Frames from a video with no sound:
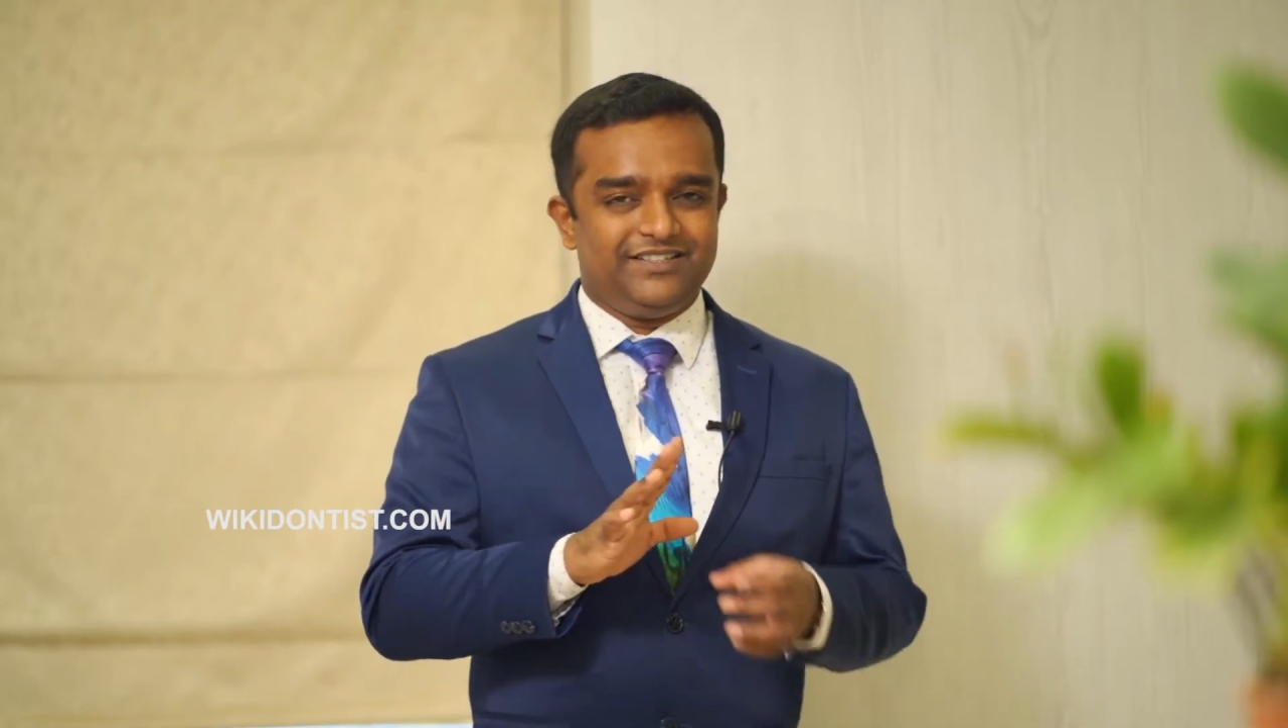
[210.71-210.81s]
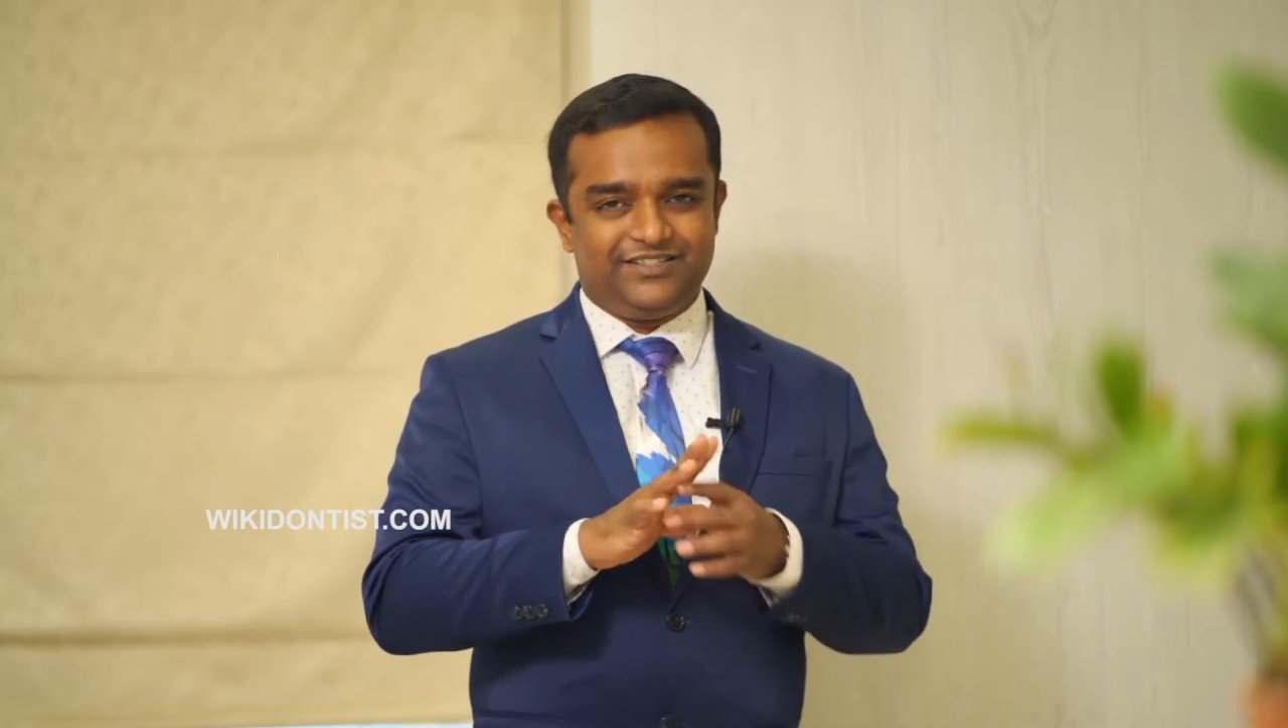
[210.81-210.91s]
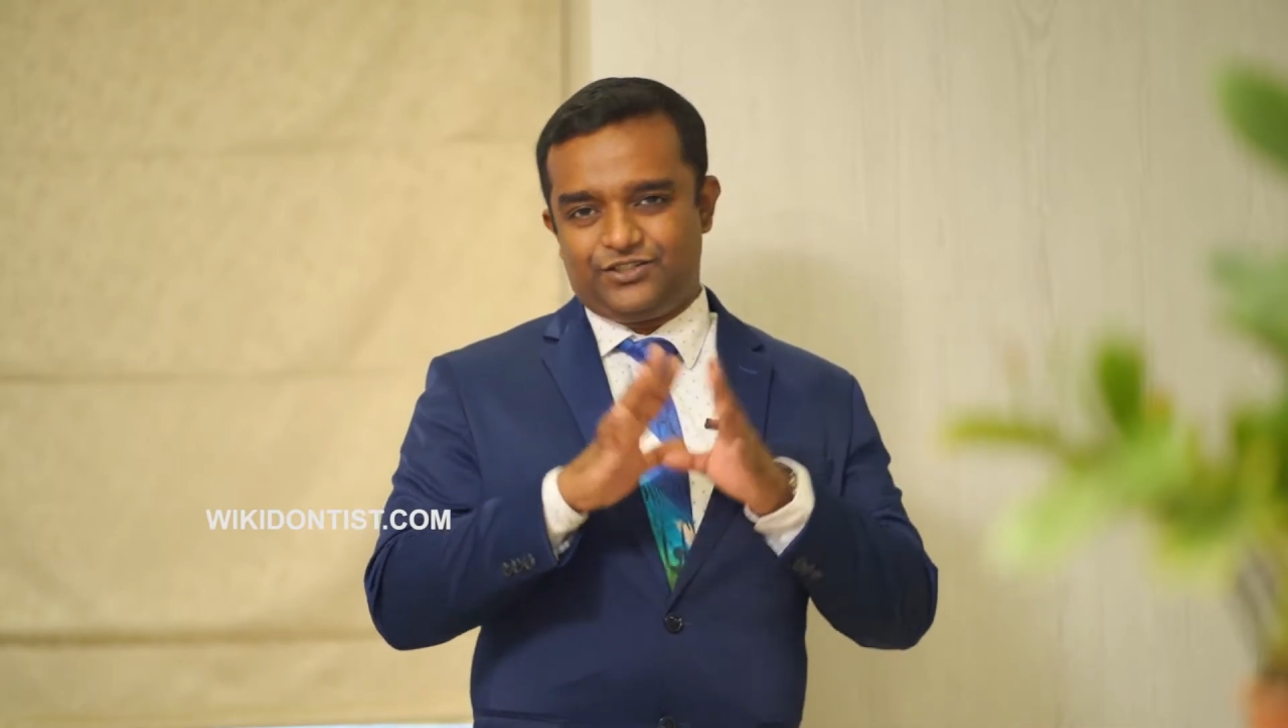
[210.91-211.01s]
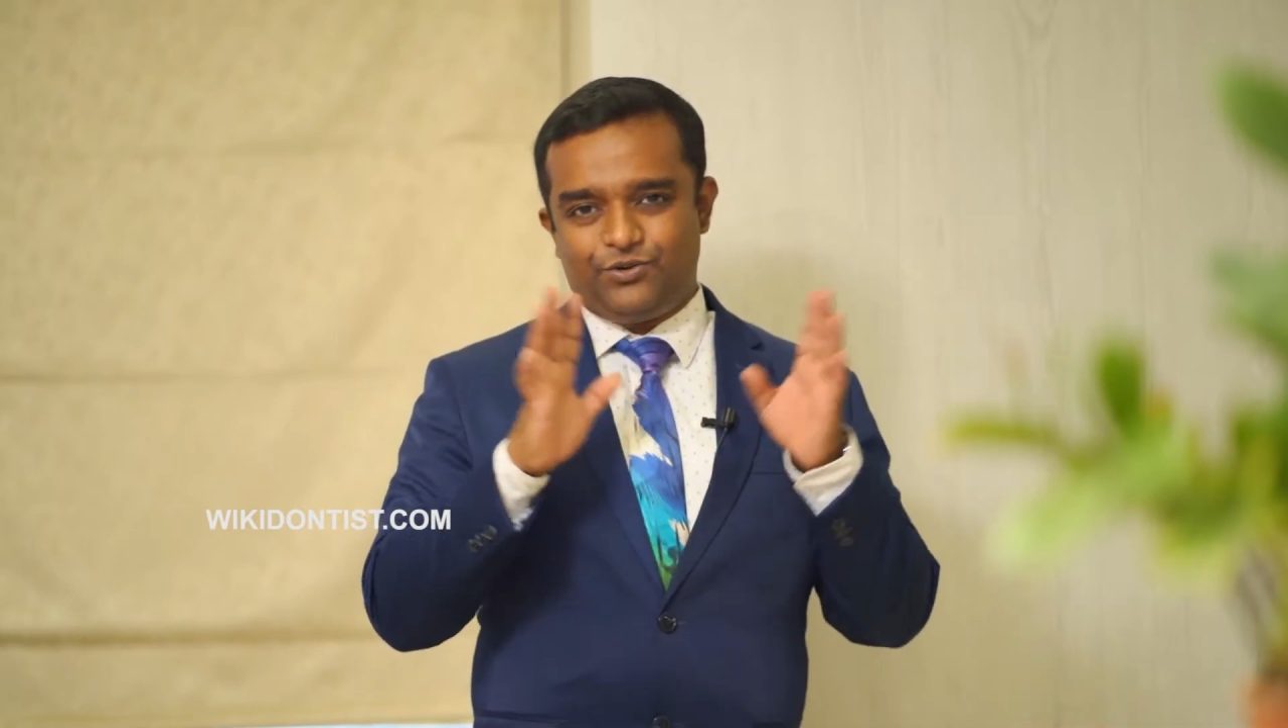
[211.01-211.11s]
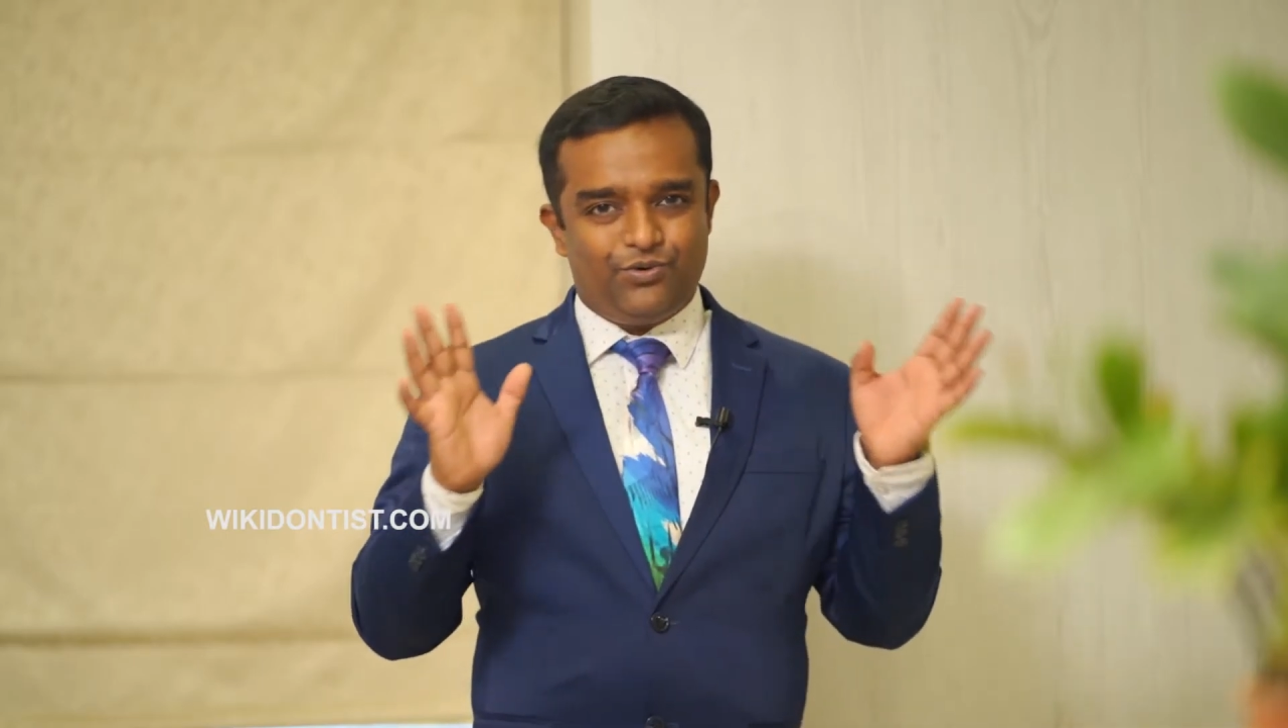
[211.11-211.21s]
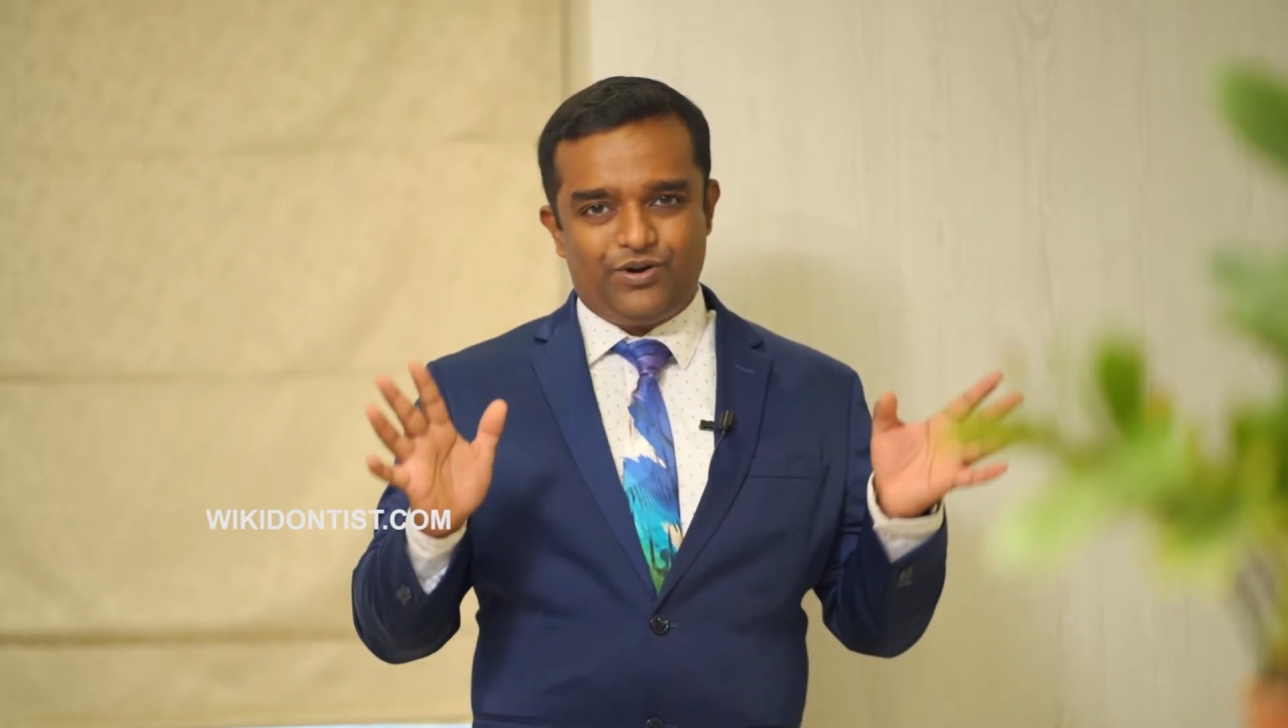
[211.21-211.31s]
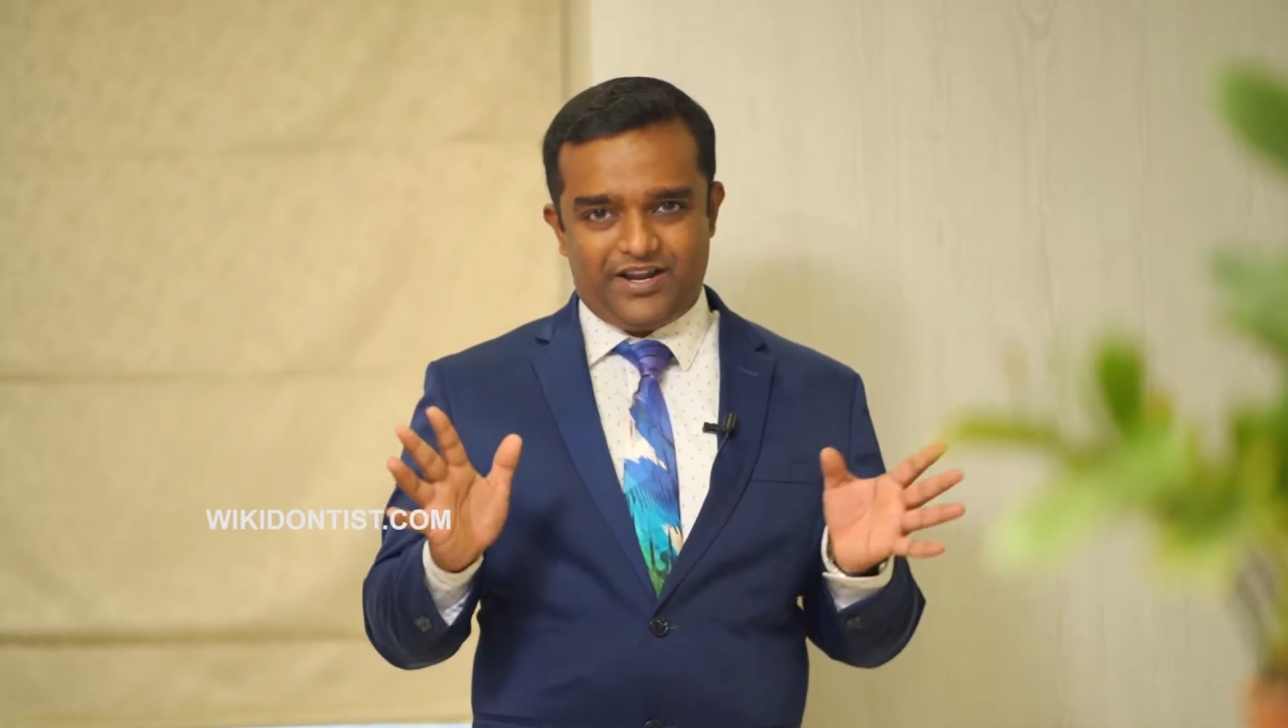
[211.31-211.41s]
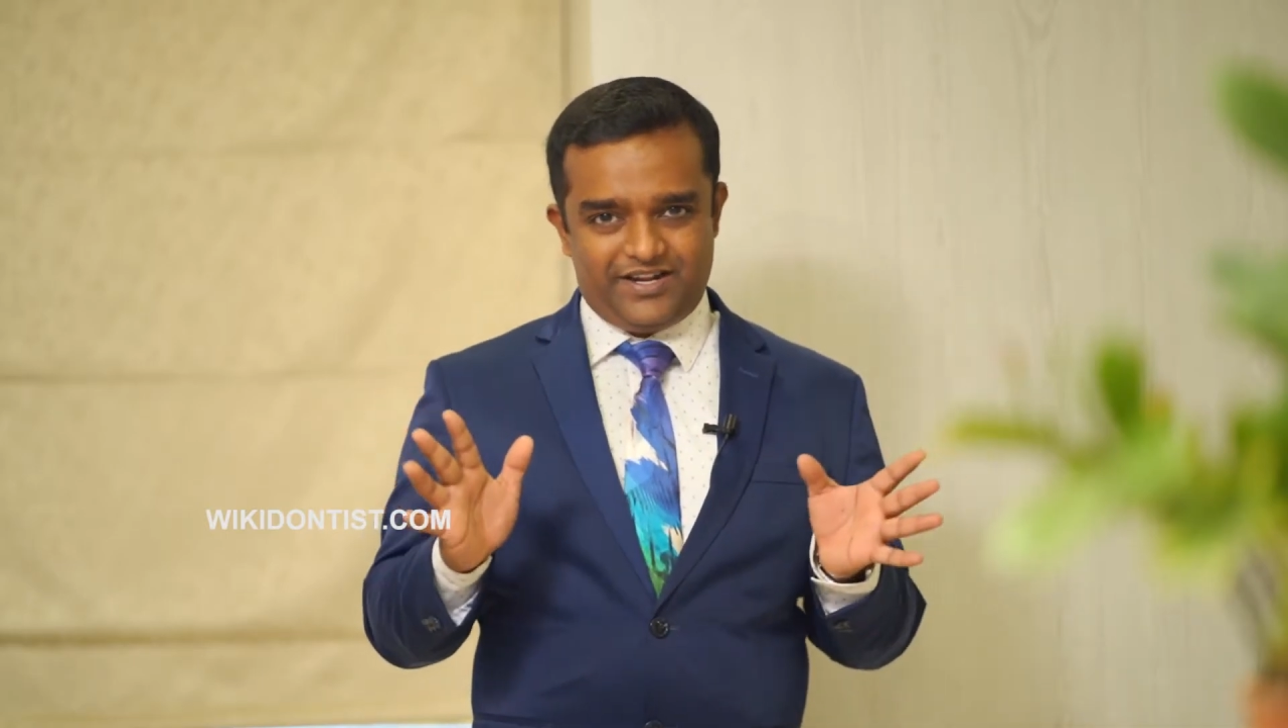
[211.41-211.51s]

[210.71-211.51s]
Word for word: is the whole